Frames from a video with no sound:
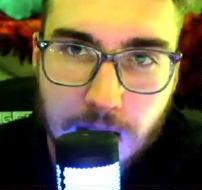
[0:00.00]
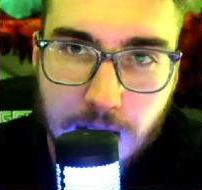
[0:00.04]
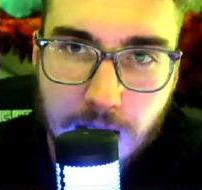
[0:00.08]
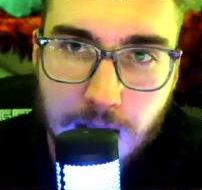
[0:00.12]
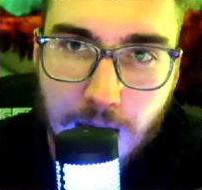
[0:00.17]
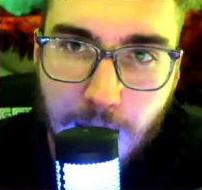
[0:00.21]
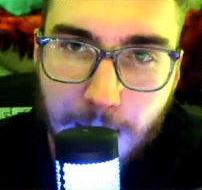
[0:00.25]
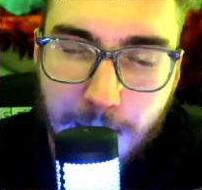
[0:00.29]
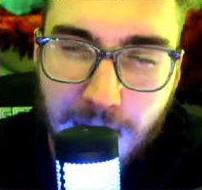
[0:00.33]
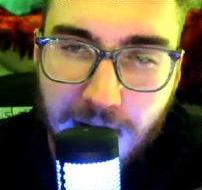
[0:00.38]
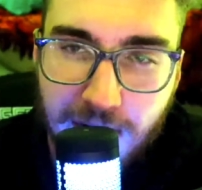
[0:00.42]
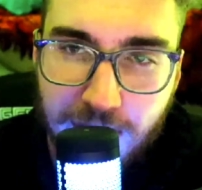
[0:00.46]

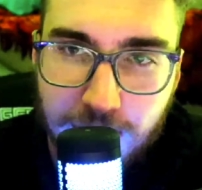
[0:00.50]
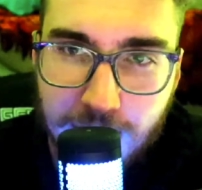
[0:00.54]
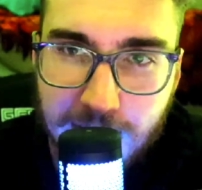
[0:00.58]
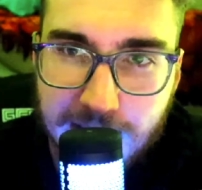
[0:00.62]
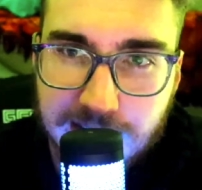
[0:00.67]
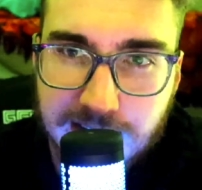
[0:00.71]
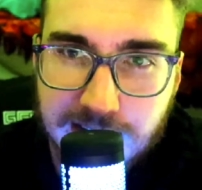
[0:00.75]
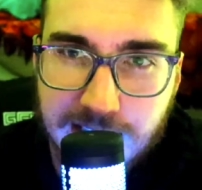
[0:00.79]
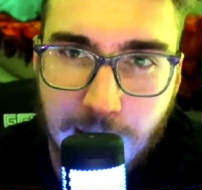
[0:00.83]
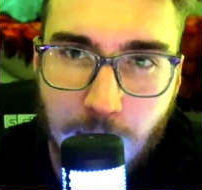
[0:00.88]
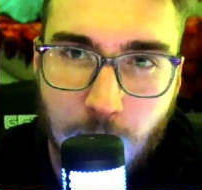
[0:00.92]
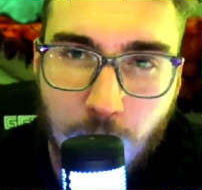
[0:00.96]
My
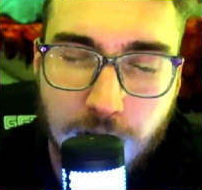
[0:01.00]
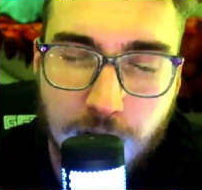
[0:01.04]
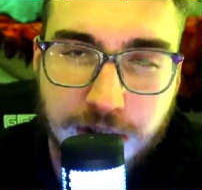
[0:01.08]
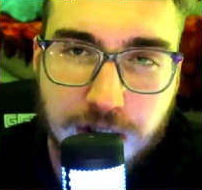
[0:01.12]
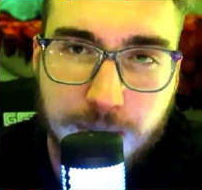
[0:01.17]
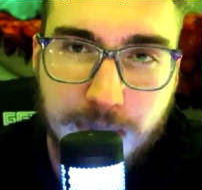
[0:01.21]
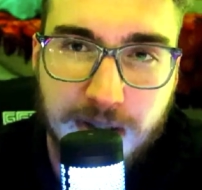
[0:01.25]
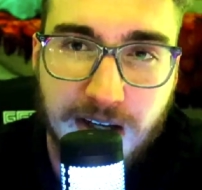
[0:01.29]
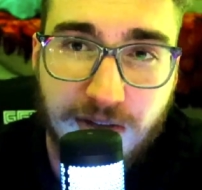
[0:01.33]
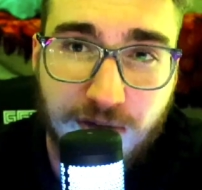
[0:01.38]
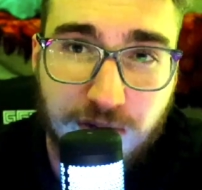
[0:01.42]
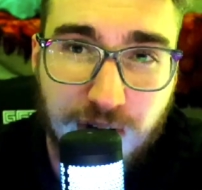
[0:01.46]
friends, I want you to
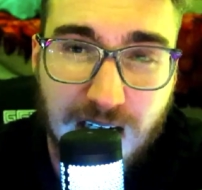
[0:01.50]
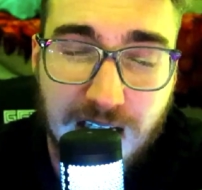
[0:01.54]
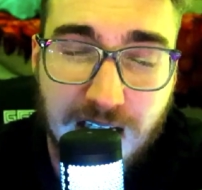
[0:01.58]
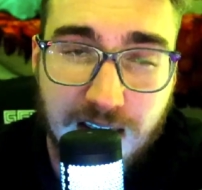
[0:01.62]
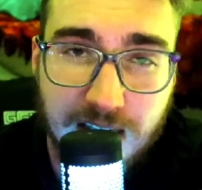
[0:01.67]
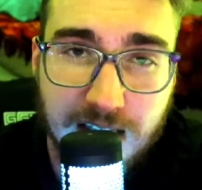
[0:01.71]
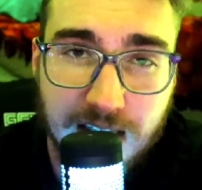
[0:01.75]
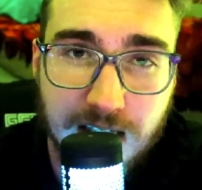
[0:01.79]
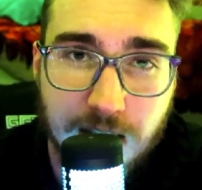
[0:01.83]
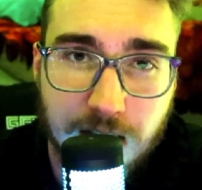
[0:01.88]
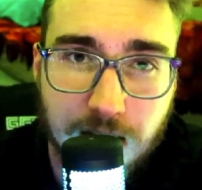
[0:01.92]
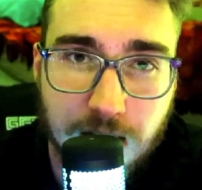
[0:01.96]
be a free
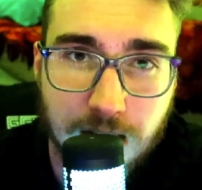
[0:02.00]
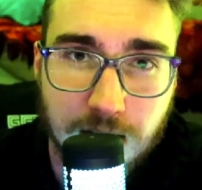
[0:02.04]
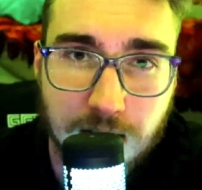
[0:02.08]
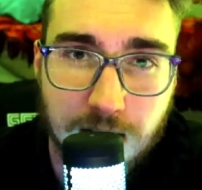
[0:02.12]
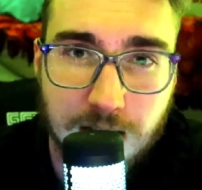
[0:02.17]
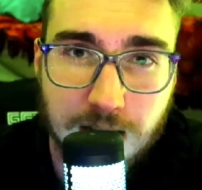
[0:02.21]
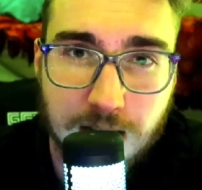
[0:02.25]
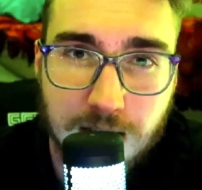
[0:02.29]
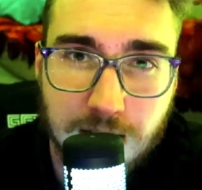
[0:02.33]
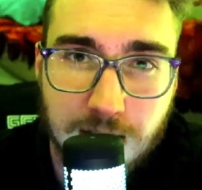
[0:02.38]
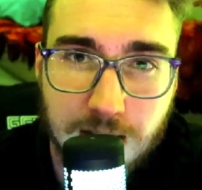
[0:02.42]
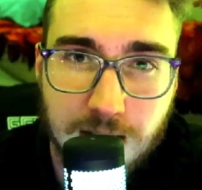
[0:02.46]
thinker,
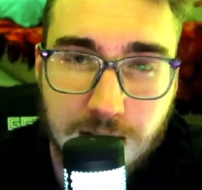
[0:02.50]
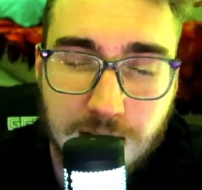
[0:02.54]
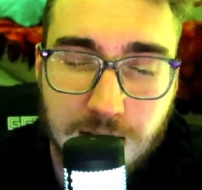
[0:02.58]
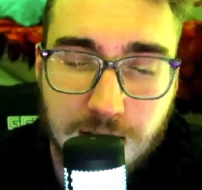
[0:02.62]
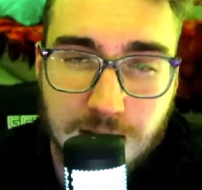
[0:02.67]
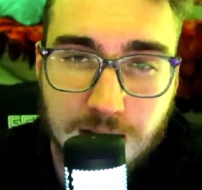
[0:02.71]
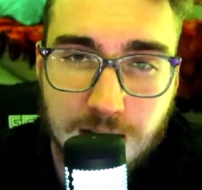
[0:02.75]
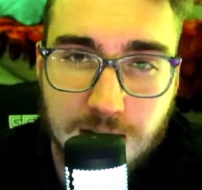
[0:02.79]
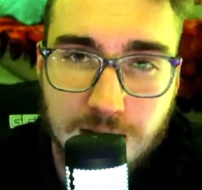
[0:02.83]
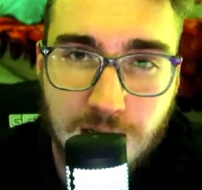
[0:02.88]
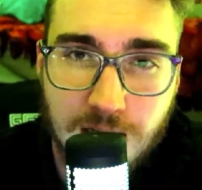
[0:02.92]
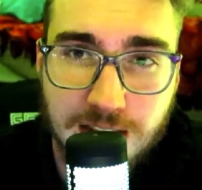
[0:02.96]

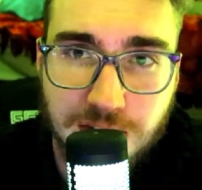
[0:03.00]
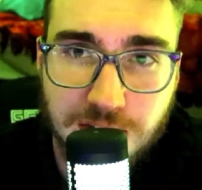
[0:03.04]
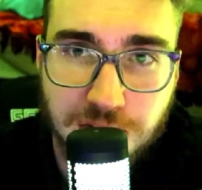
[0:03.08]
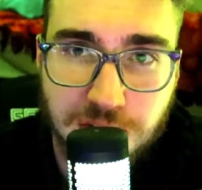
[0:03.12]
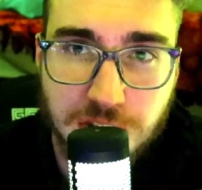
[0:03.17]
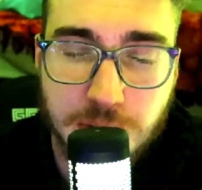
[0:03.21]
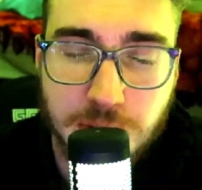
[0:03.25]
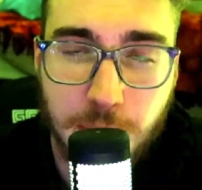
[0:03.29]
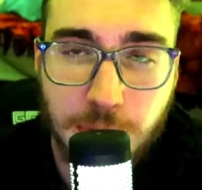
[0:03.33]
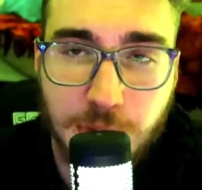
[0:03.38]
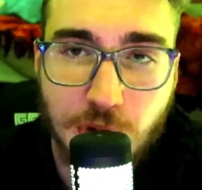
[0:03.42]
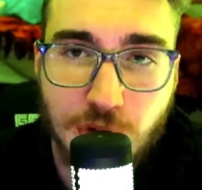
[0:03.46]
not just
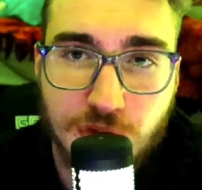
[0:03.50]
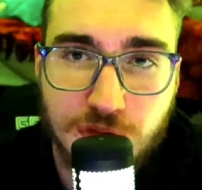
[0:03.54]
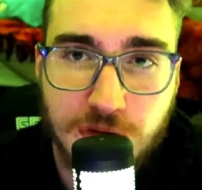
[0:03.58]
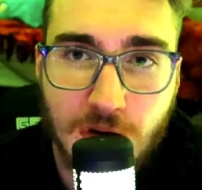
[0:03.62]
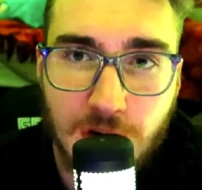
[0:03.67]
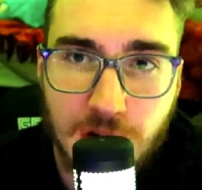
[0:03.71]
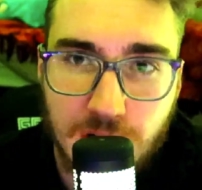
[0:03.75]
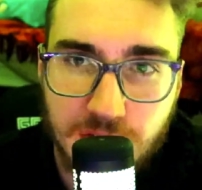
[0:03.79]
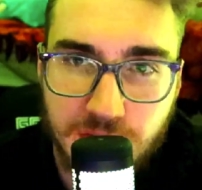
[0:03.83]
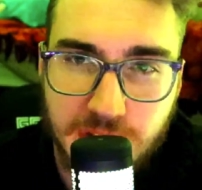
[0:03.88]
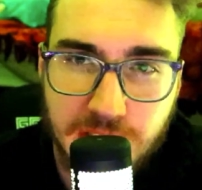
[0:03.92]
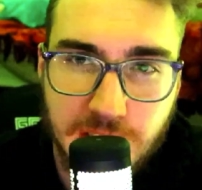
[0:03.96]
someone who's
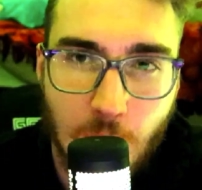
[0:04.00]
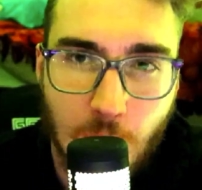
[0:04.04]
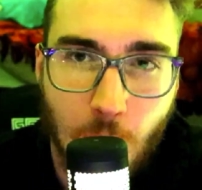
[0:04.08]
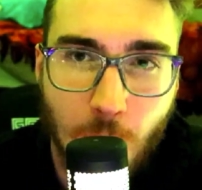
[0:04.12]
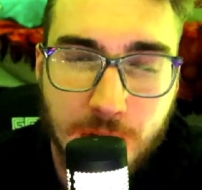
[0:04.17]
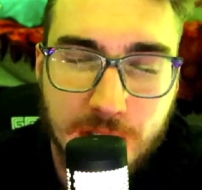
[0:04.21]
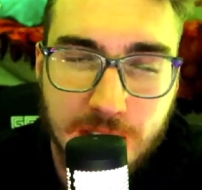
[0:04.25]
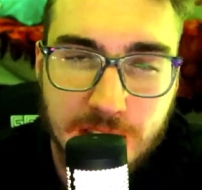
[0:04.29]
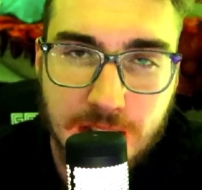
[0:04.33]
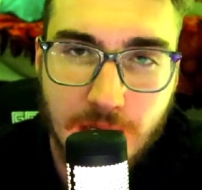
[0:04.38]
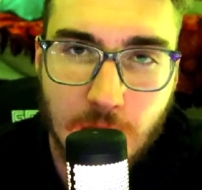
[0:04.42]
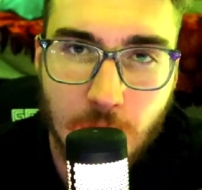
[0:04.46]
falling for the
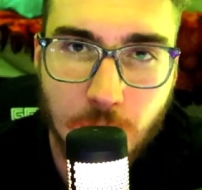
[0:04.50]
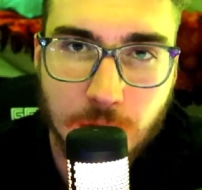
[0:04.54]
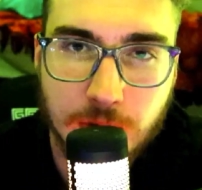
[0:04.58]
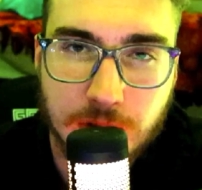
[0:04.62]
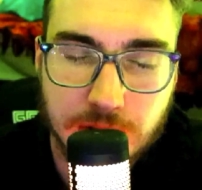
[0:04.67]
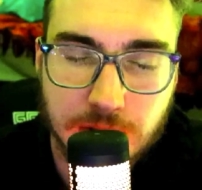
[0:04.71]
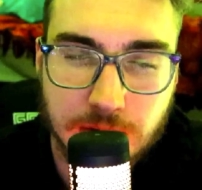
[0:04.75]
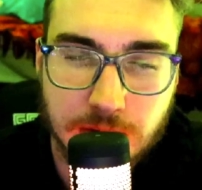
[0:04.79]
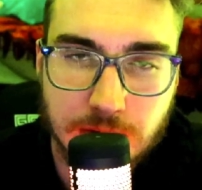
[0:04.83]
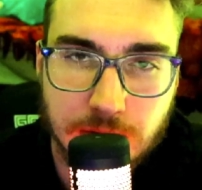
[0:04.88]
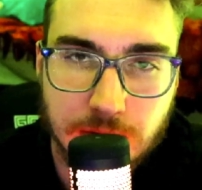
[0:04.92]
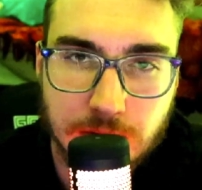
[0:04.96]
okey doke
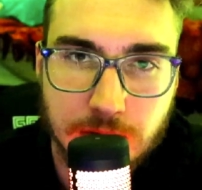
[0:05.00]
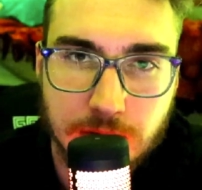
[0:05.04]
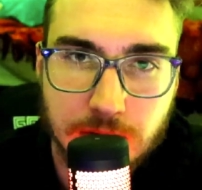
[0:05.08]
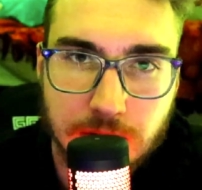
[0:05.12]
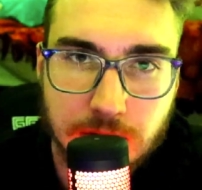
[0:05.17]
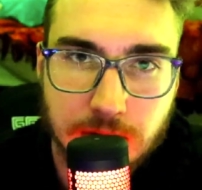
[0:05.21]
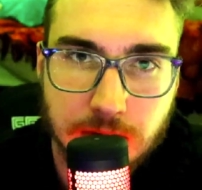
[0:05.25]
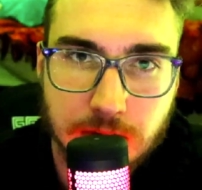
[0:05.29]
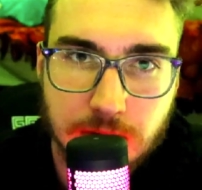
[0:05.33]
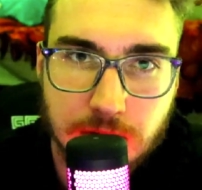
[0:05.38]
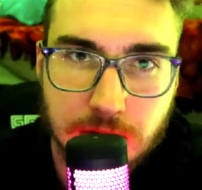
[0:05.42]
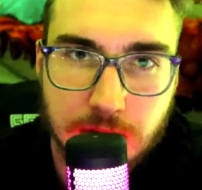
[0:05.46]

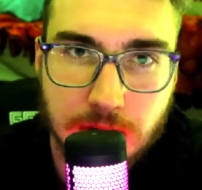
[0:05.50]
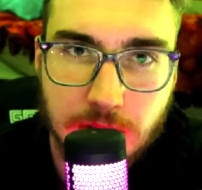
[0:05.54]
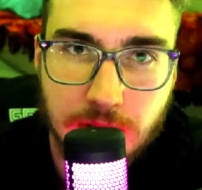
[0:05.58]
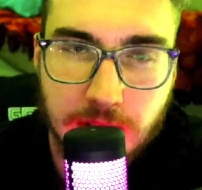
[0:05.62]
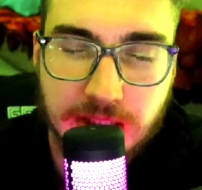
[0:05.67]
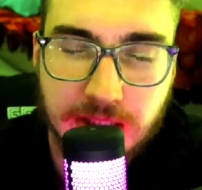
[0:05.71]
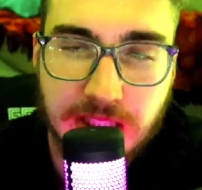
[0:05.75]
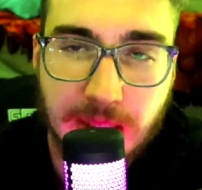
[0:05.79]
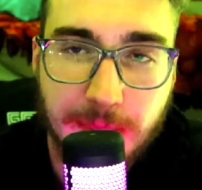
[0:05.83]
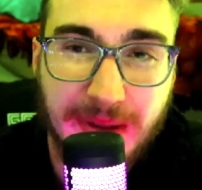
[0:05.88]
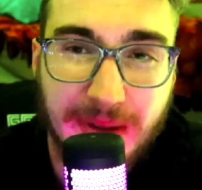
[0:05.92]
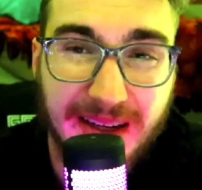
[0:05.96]

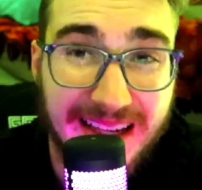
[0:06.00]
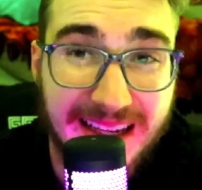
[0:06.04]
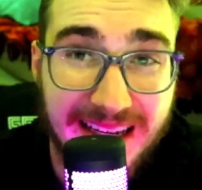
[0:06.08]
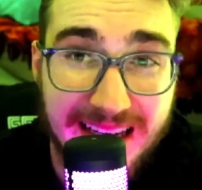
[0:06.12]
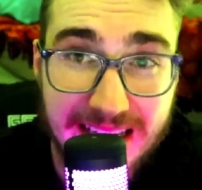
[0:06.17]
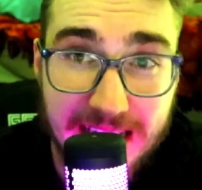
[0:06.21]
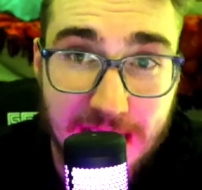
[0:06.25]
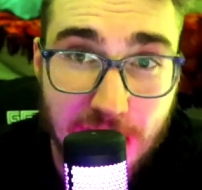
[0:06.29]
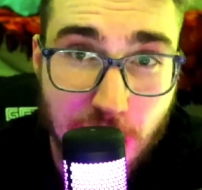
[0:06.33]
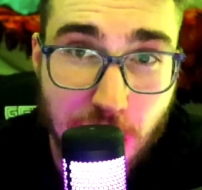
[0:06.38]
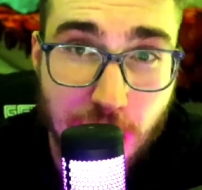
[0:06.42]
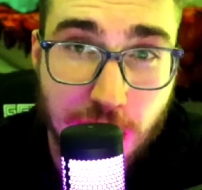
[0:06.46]
because they've been
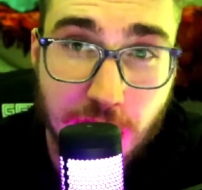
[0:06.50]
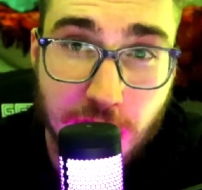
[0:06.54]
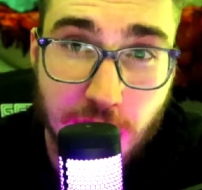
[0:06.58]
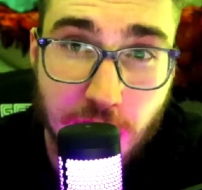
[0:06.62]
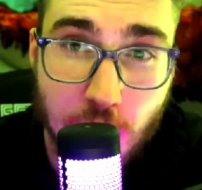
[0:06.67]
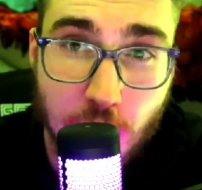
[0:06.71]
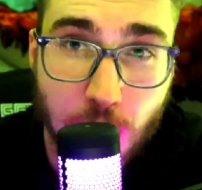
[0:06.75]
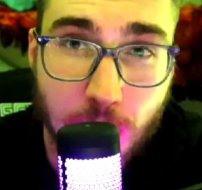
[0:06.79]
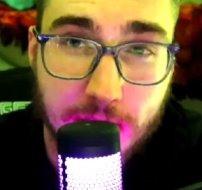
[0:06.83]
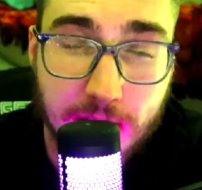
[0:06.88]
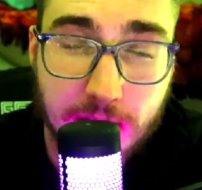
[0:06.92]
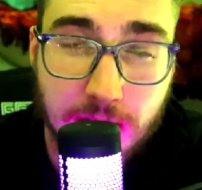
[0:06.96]
conditioned to
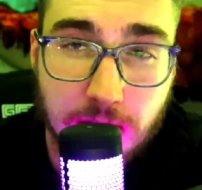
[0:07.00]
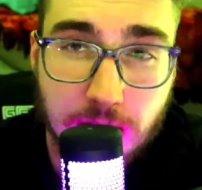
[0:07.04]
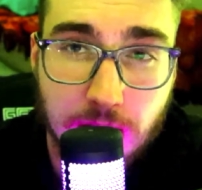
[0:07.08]
do it.